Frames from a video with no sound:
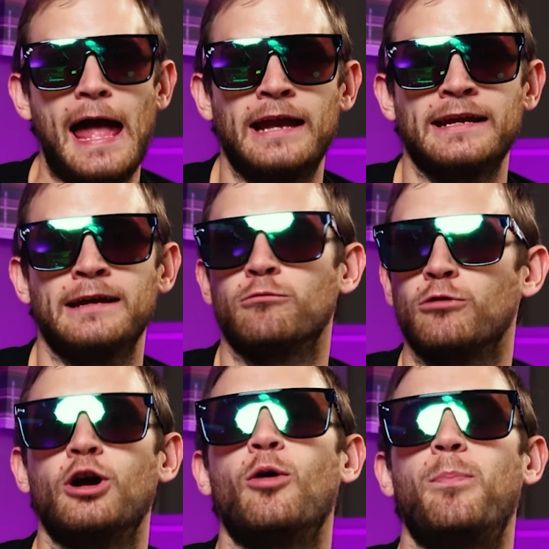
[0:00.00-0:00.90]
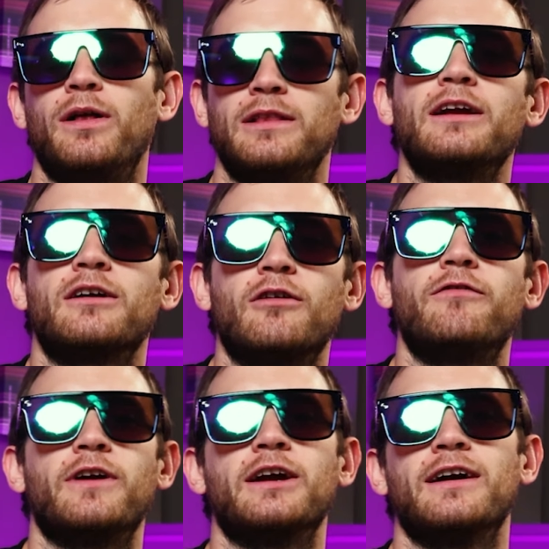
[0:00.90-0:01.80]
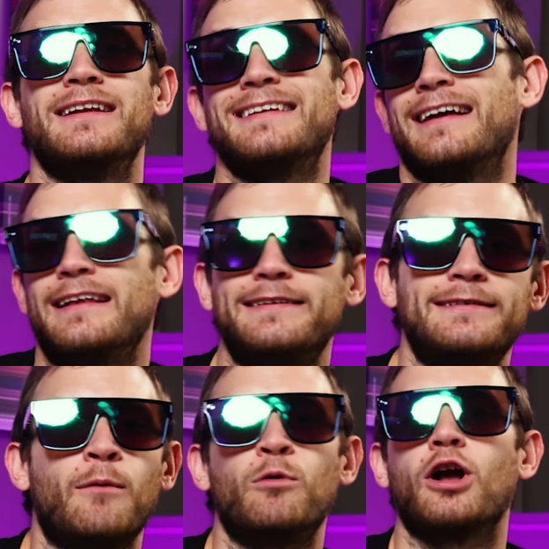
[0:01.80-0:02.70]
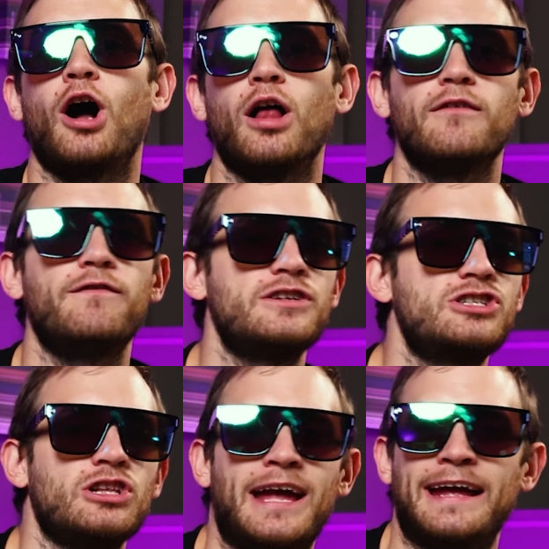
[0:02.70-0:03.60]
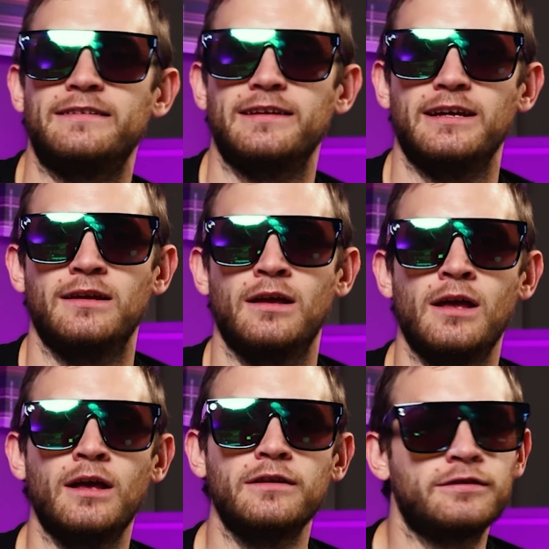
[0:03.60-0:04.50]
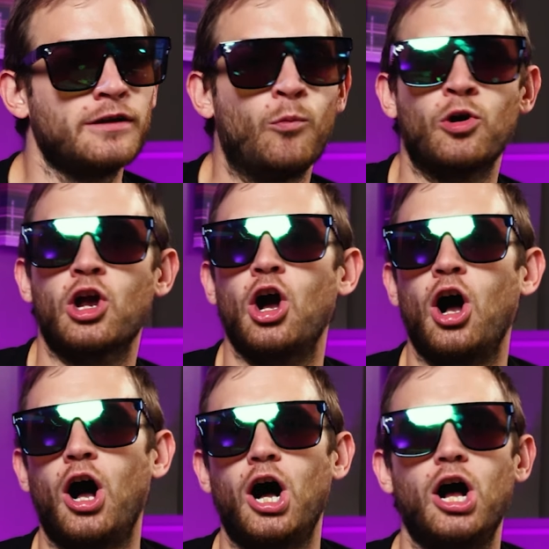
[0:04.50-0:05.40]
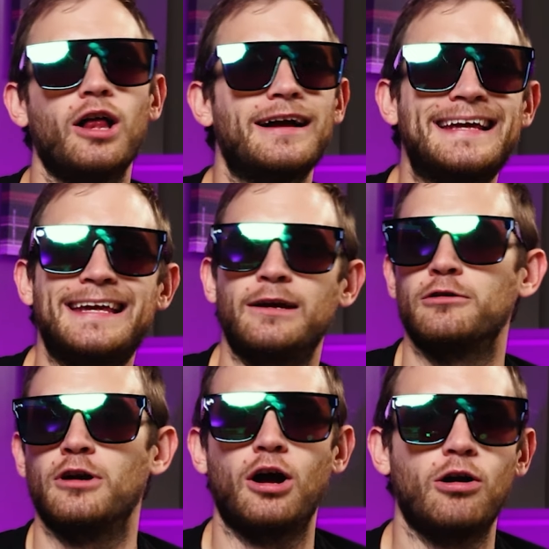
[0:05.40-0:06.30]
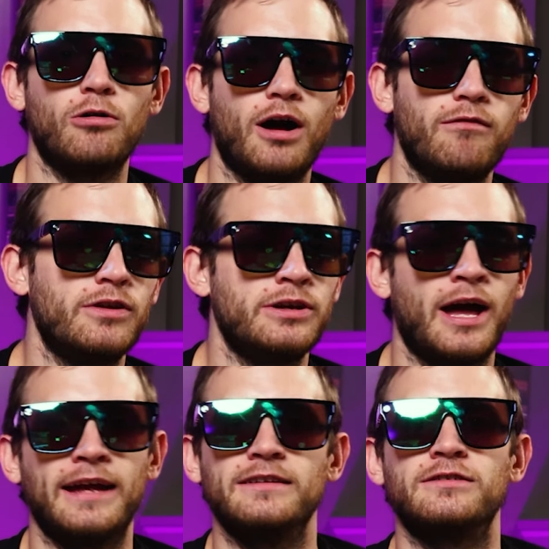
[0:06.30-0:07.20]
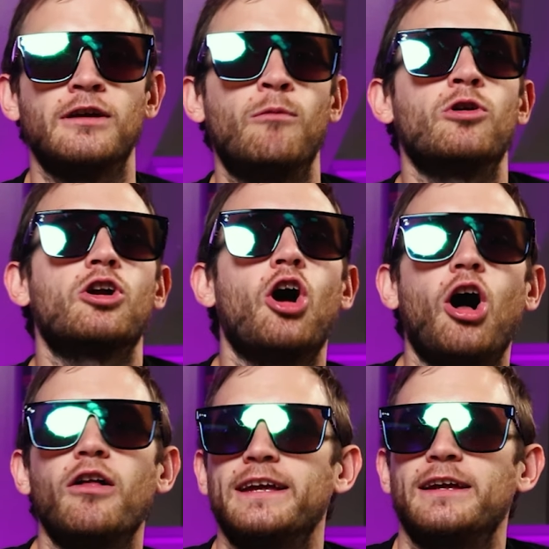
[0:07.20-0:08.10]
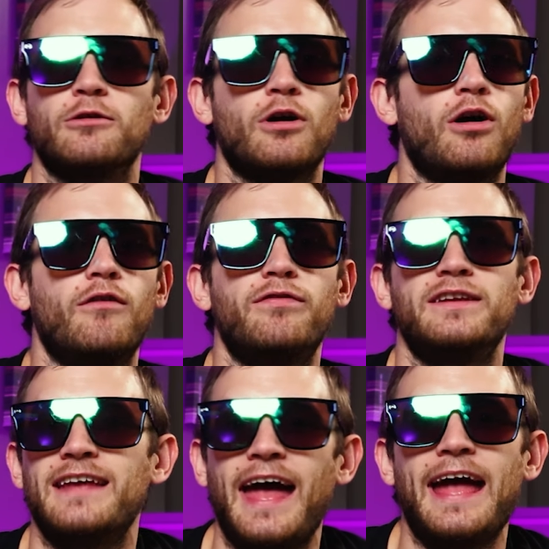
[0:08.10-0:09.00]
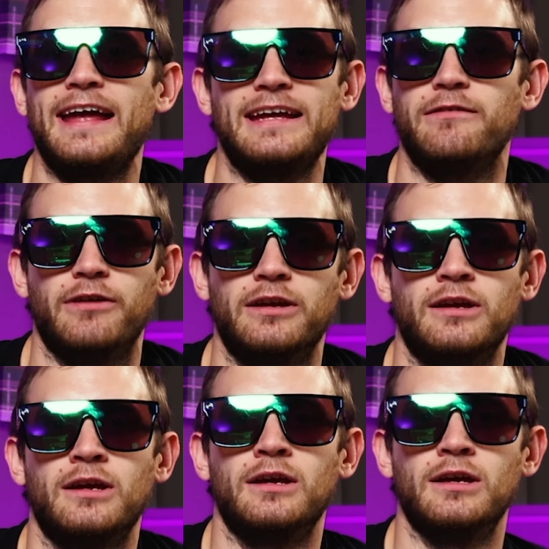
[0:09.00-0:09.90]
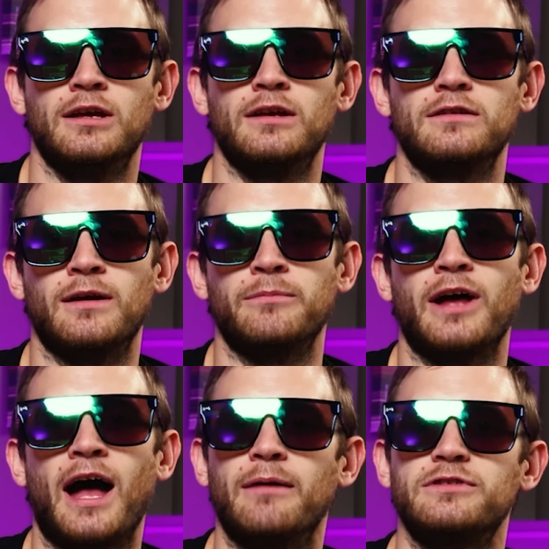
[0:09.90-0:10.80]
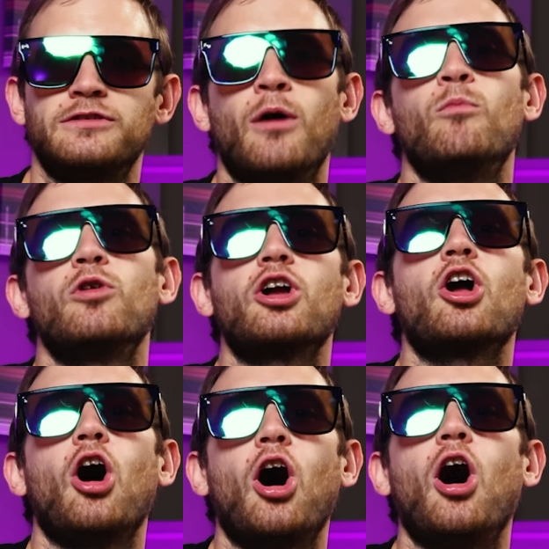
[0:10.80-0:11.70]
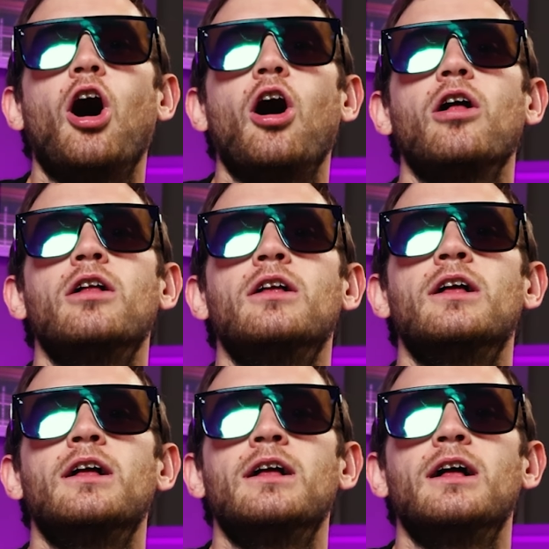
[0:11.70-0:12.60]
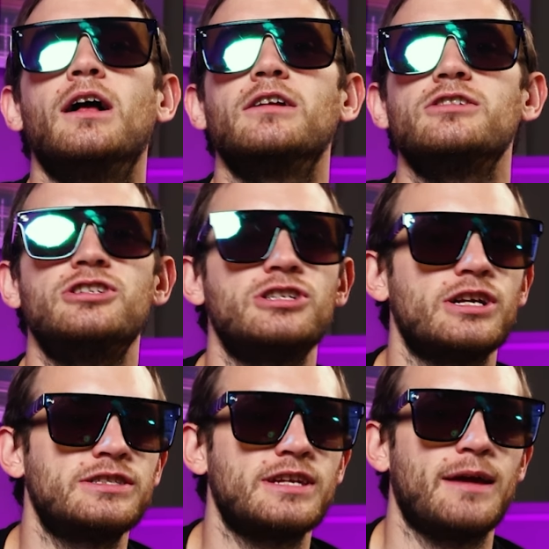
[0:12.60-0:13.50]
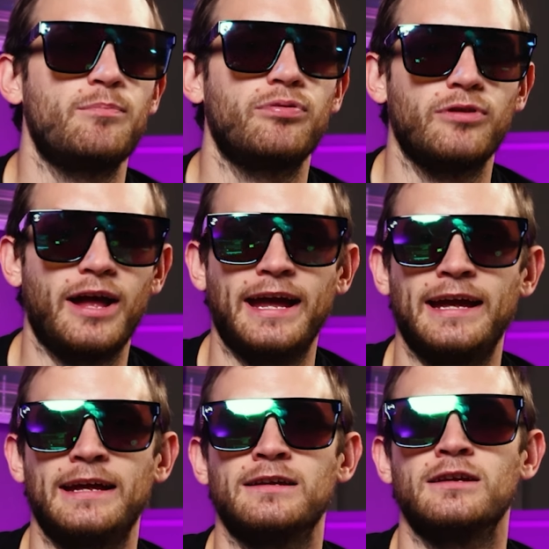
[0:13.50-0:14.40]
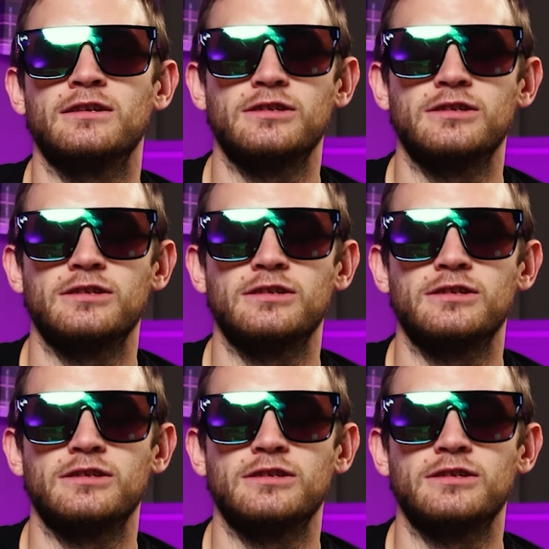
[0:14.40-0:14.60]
any real political figure. It's, it's some would call a vigilante. Some would call a hero of the night. Some would call a hero of the day, even sometimes. Some would call just a plain